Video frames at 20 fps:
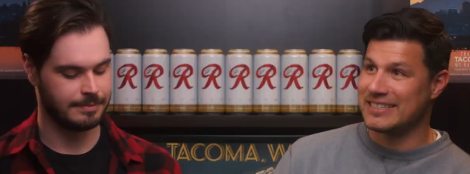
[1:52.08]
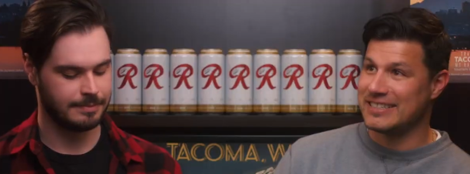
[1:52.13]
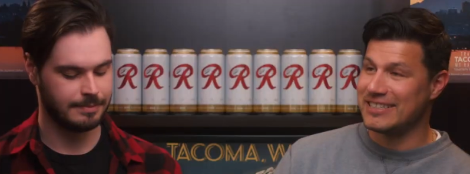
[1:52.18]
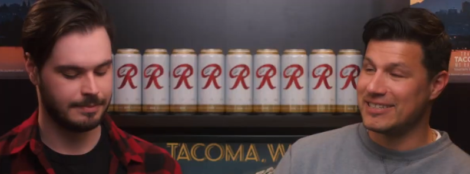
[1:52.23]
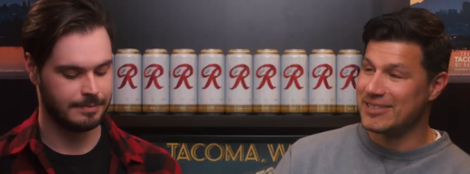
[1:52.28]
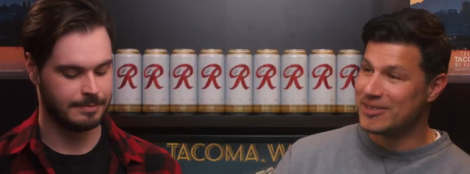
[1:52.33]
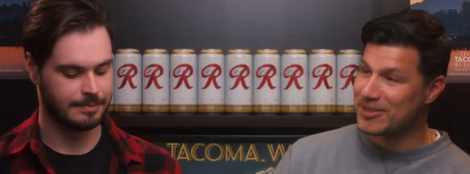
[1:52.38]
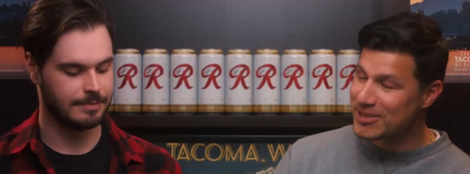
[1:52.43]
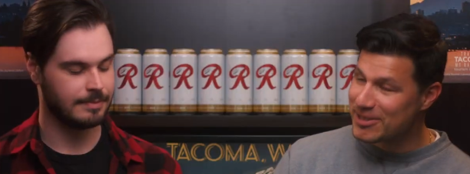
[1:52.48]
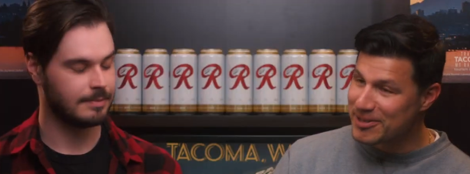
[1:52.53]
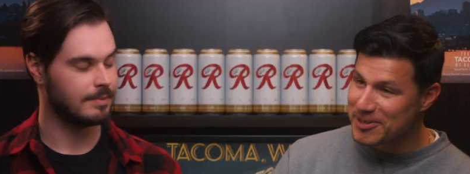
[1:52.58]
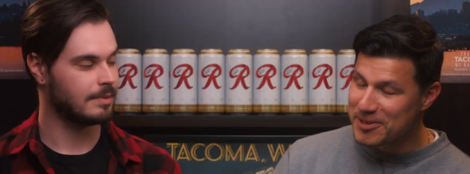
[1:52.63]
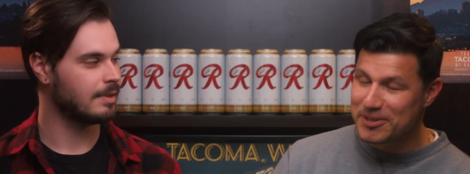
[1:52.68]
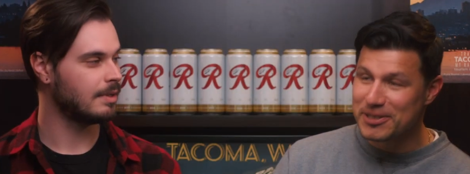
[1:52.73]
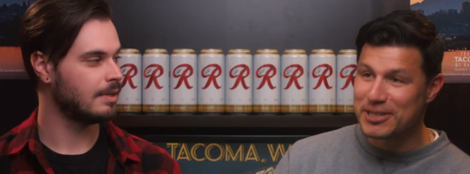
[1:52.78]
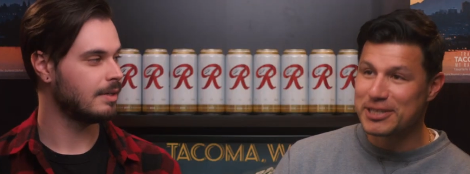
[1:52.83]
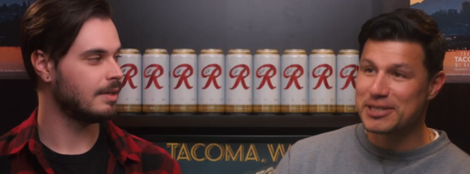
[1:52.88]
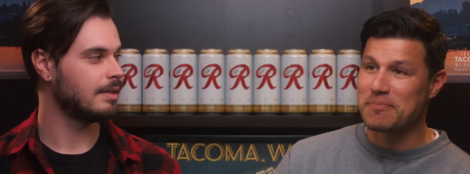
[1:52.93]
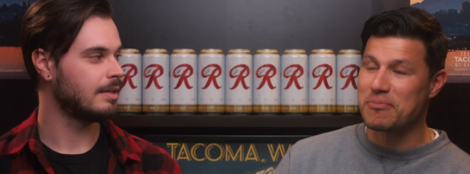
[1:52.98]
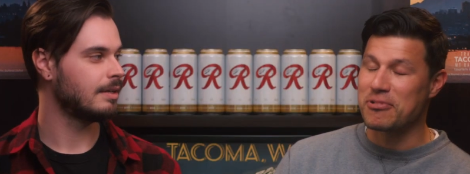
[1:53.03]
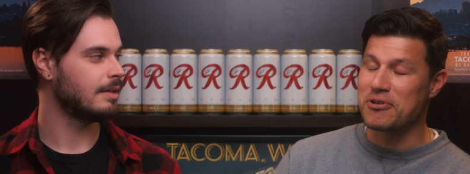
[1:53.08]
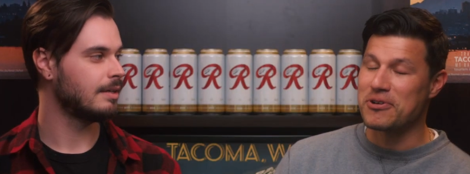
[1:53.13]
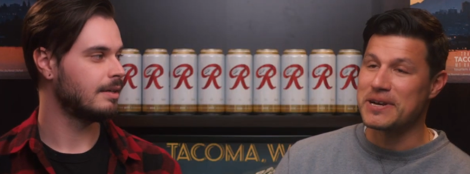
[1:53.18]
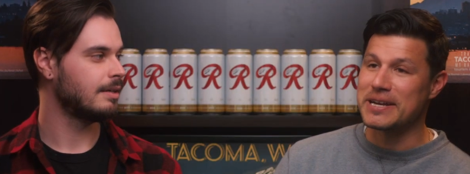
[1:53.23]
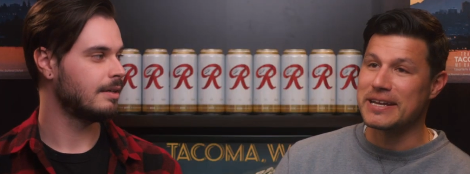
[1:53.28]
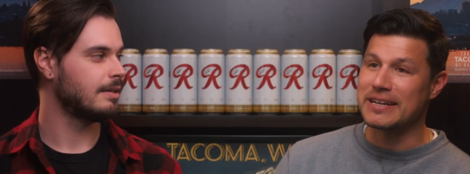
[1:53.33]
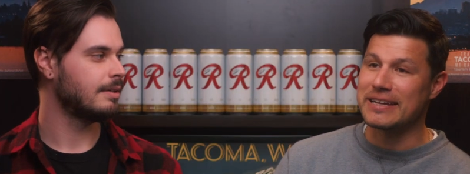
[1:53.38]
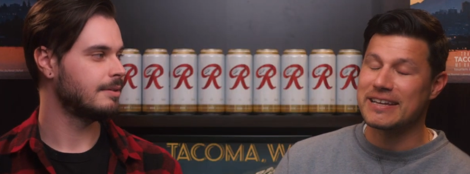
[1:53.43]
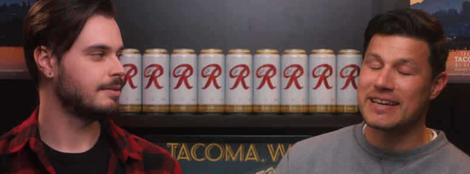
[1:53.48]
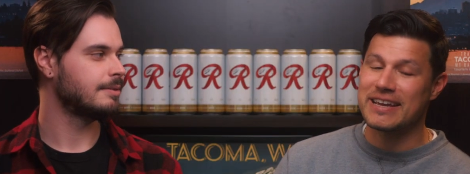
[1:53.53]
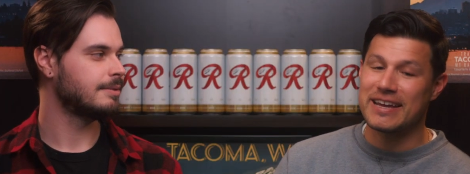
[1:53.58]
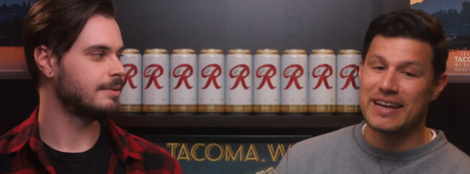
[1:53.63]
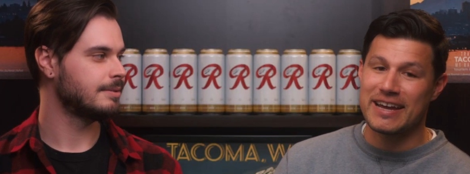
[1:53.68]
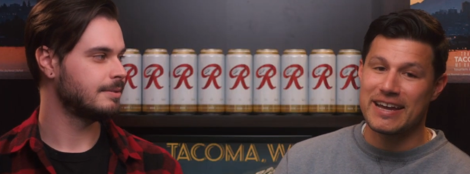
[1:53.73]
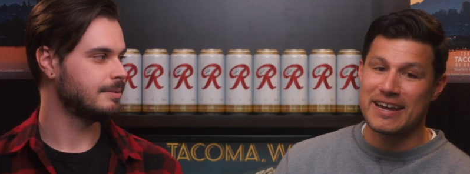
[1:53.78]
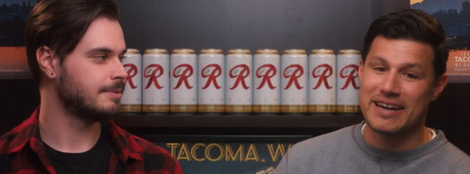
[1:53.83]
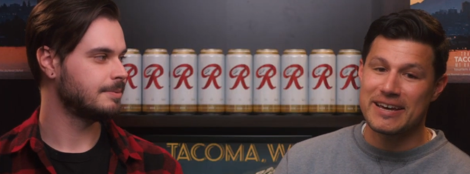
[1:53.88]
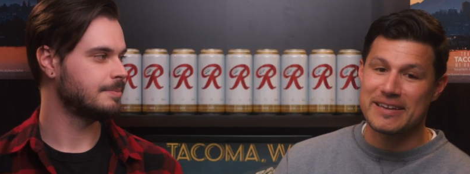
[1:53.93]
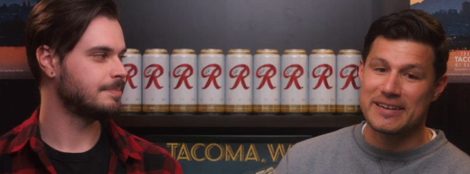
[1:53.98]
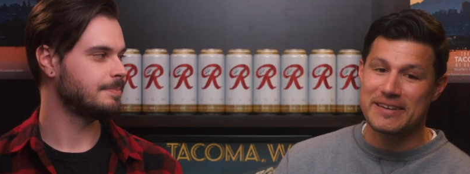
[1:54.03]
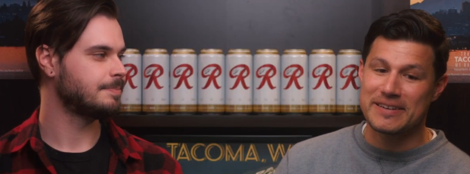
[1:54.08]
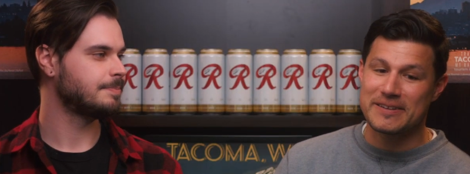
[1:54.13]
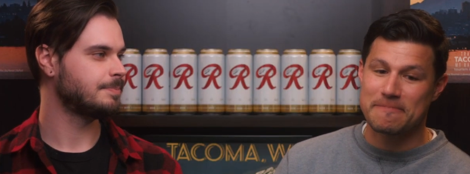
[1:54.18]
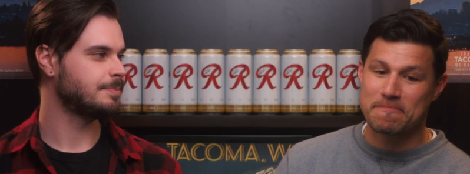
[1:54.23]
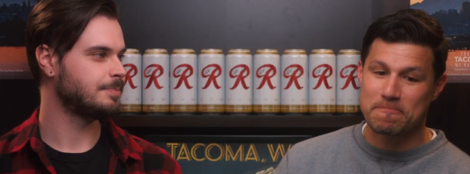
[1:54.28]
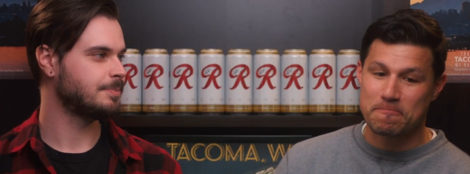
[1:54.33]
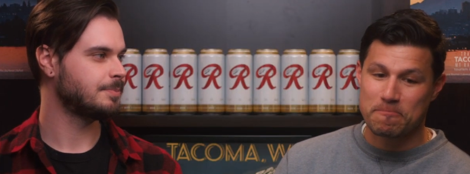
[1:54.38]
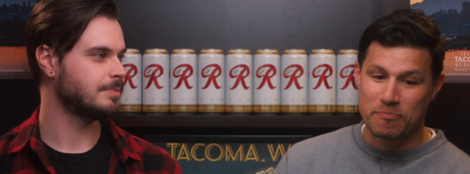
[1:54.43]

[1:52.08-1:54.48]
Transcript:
Speaker 1: it was a little disappointing. And